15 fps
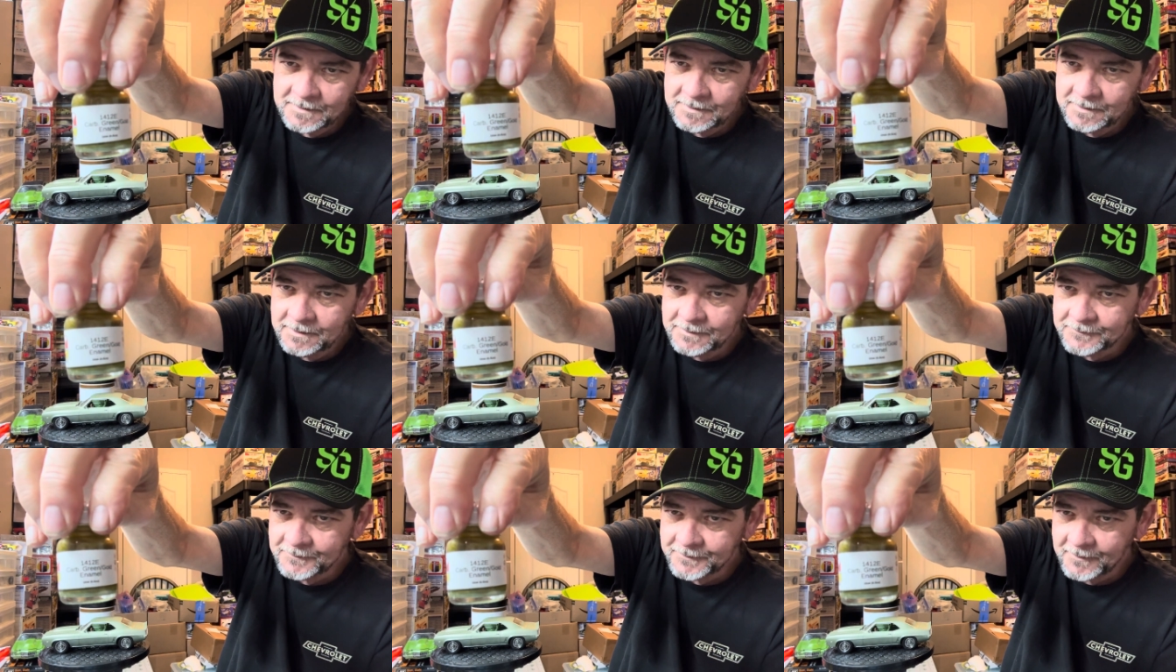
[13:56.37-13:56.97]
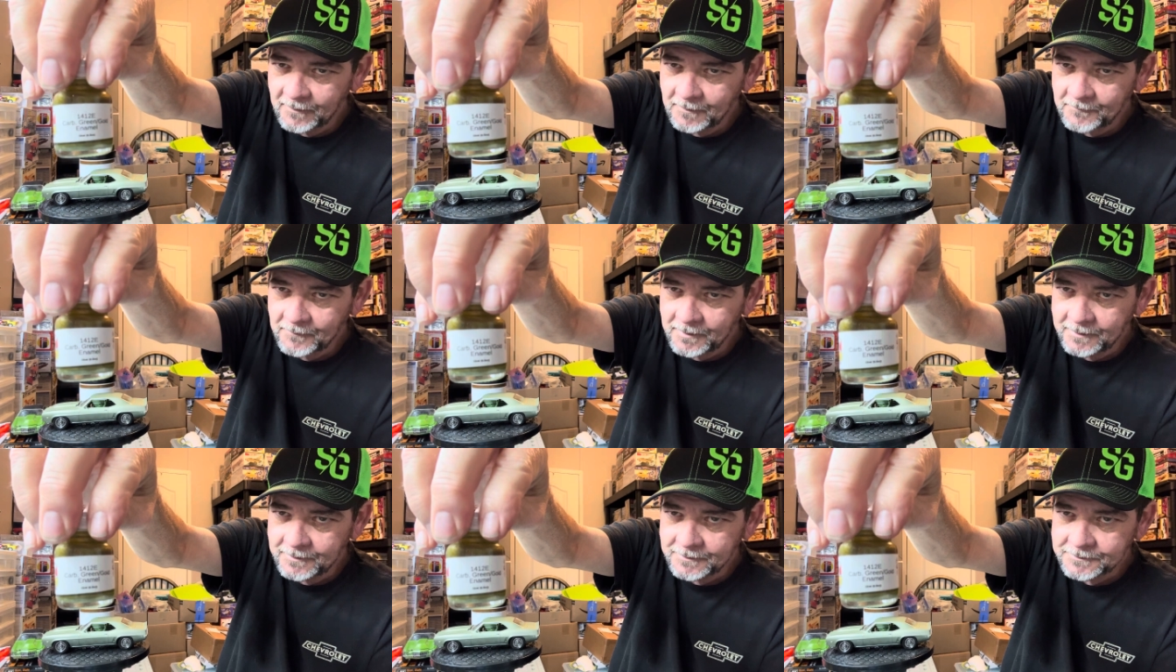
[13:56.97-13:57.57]
is for
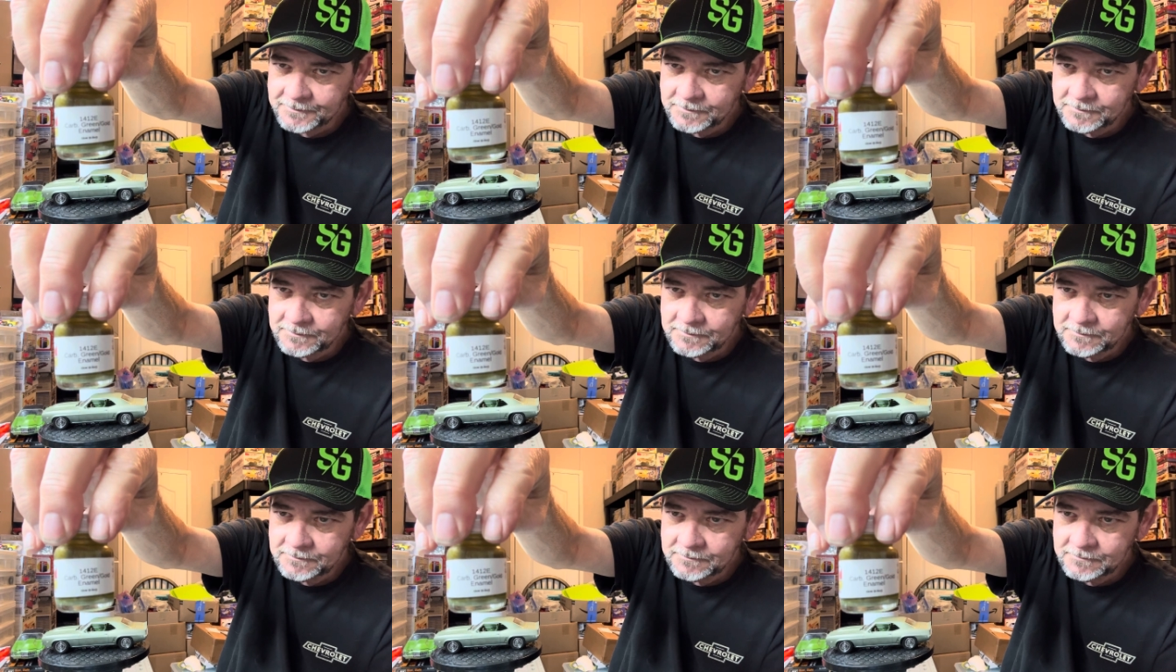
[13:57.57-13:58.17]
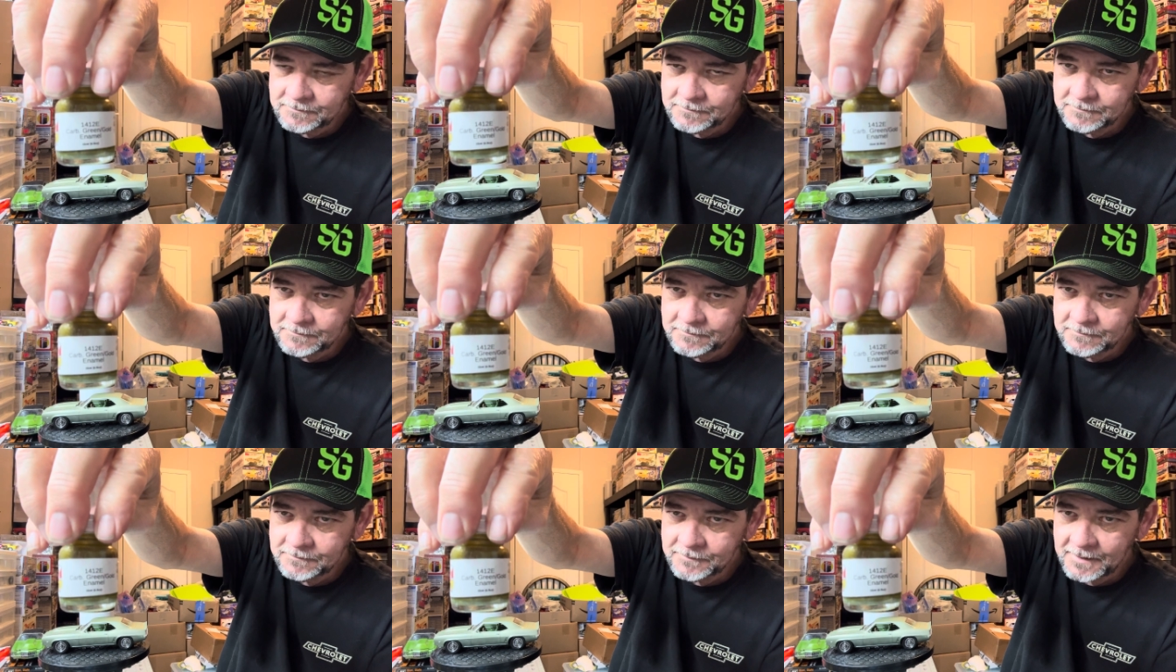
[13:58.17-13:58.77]
carburetors.
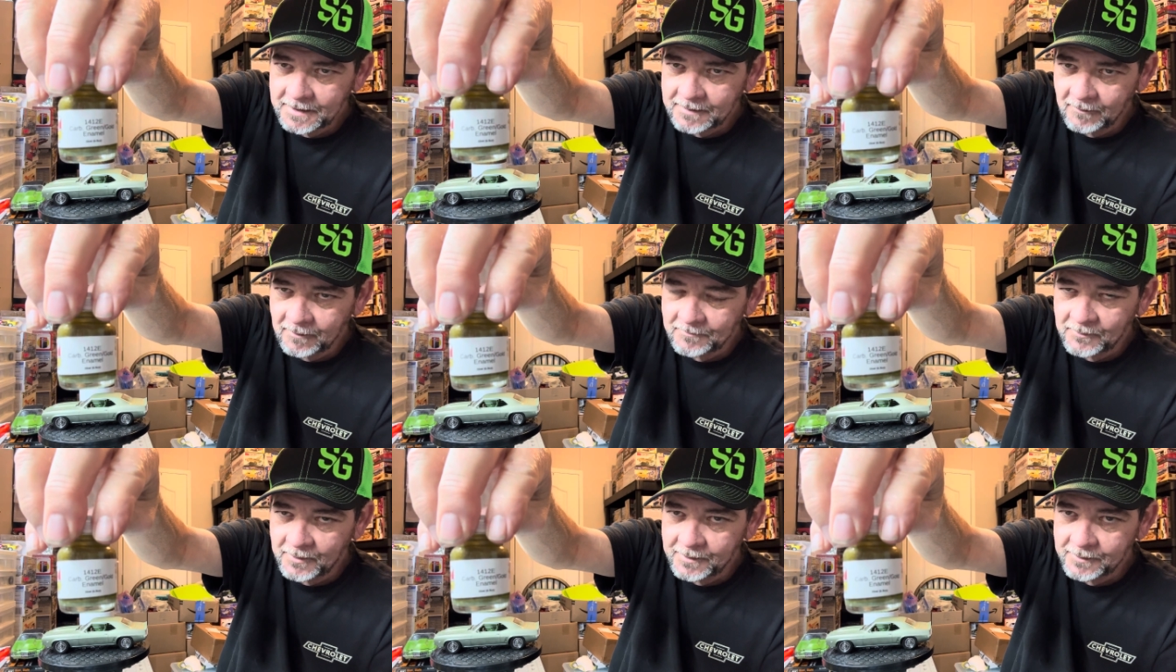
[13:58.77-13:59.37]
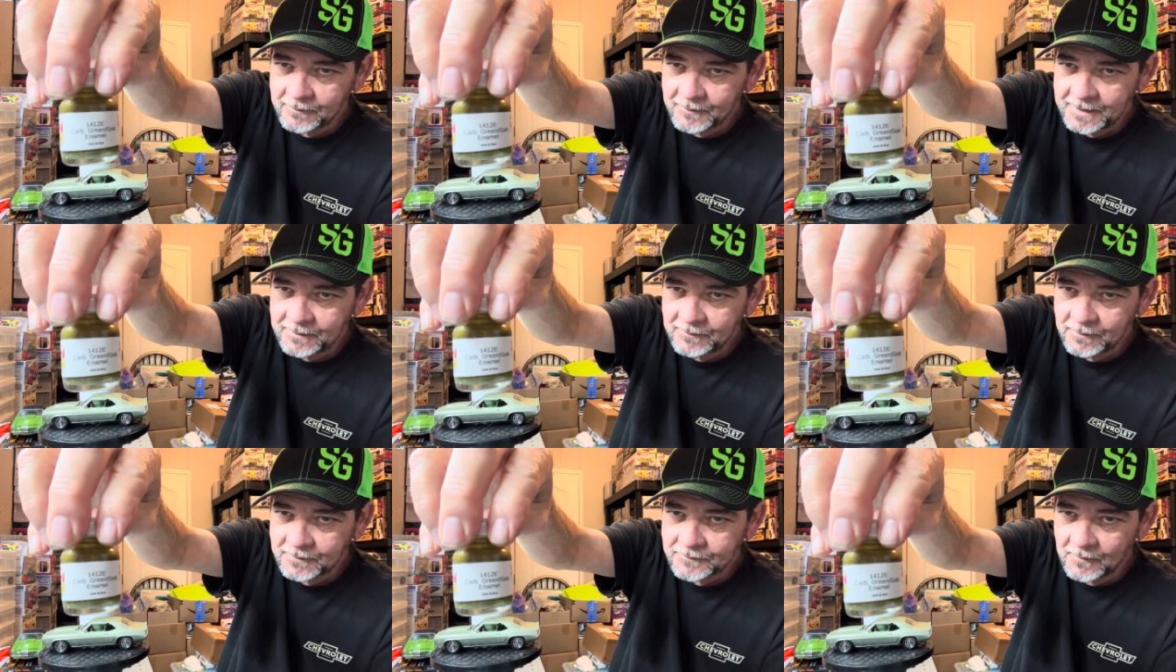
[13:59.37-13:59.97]
That carburetor
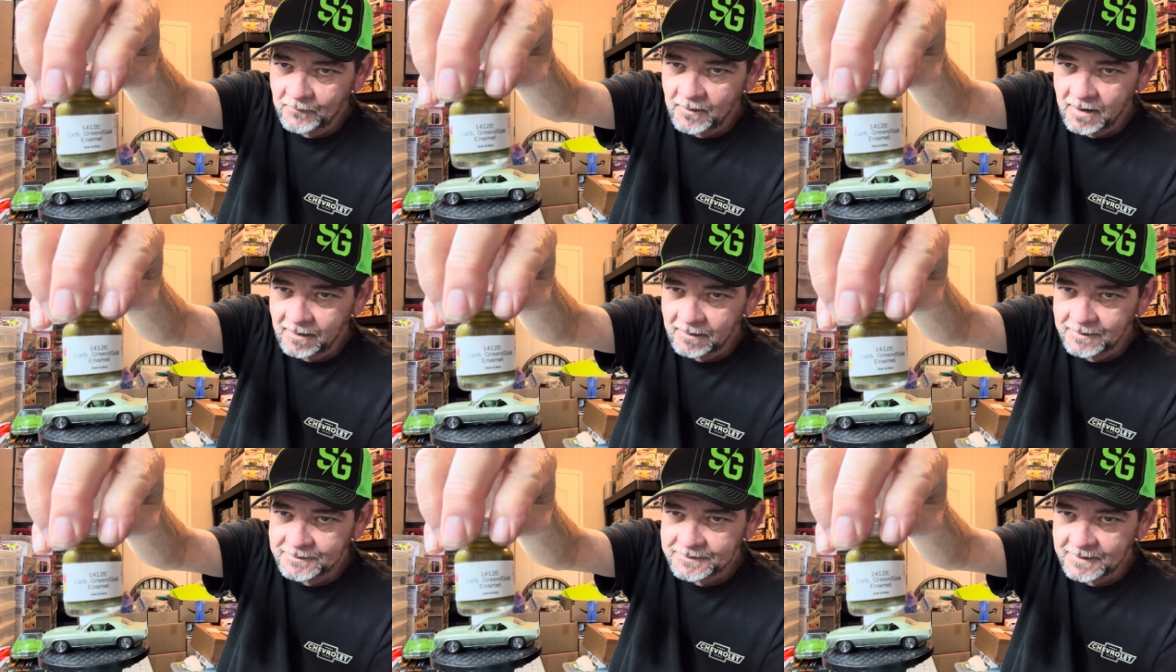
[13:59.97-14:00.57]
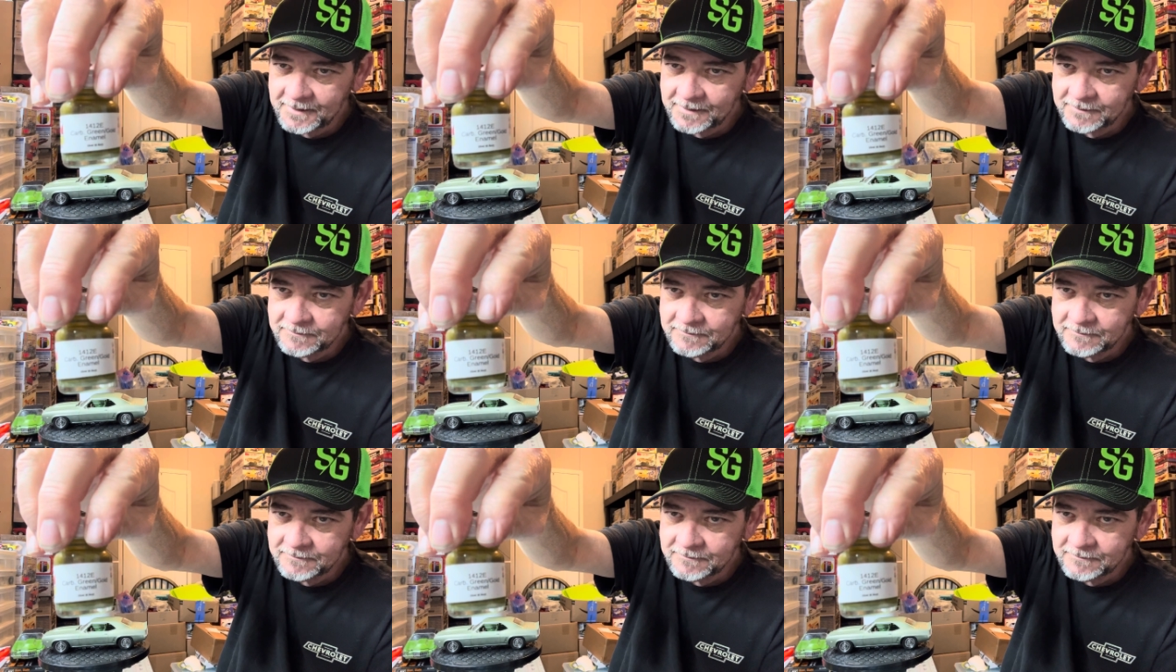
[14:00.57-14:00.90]
green look the old Hollies had.